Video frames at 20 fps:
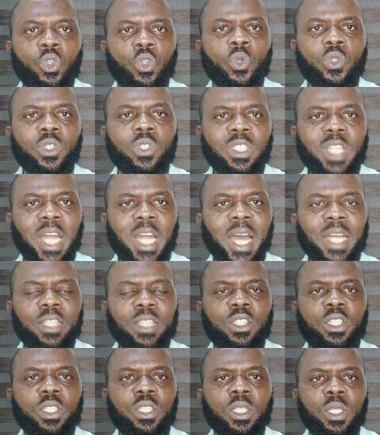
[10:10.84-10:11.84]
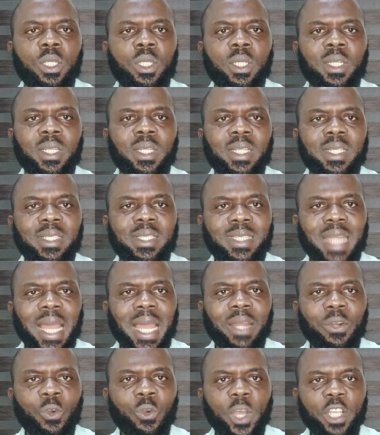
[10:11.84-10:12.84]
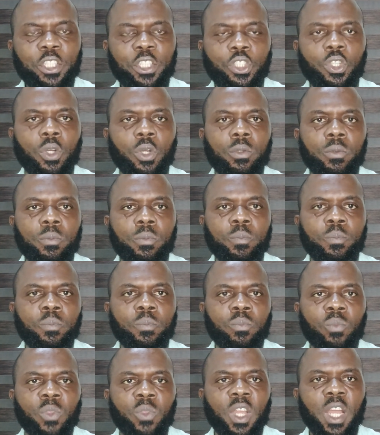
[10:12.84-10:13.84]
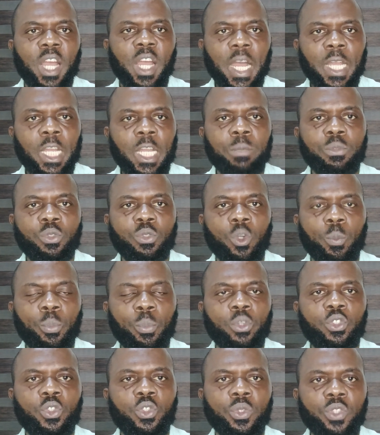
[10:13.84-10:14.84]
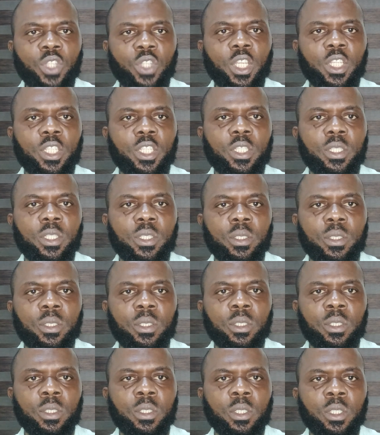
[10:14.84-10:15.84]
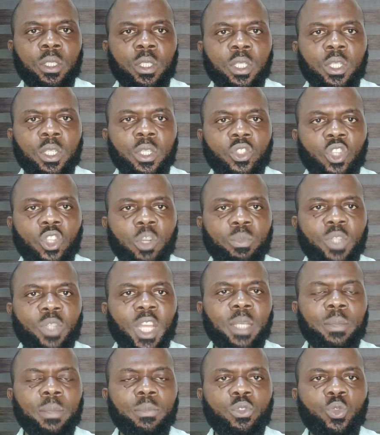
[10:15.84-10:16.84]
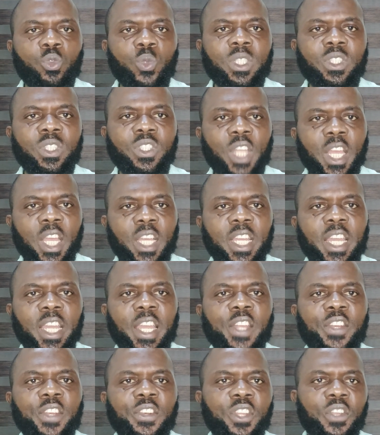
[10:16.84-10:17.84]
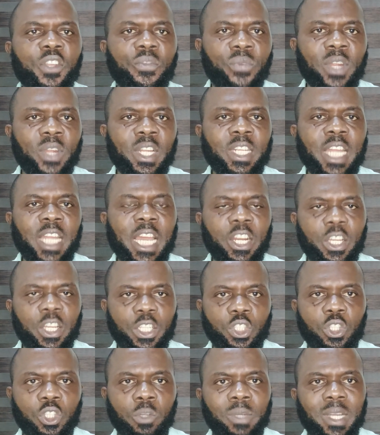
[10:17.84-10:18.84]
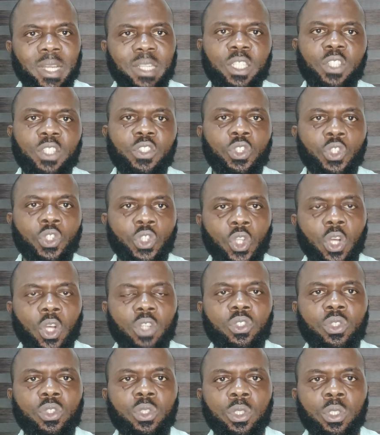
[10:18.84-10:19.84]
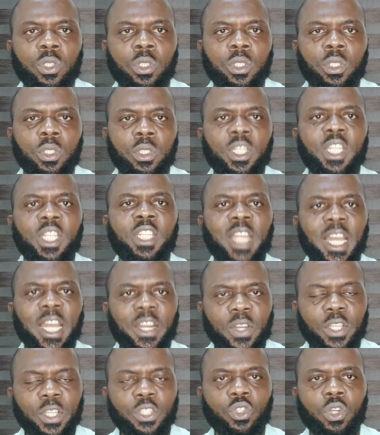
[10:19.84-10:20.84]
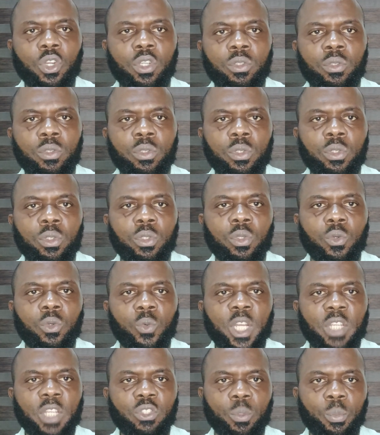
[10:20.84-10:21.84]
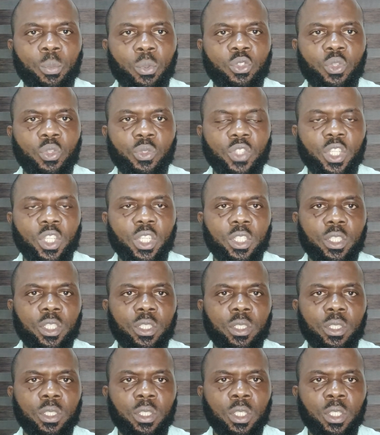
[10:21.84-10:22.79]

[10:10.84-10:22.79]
to that direction I am supposed to take. Sometimes we take a different direction that is not the direction we are supposed to take.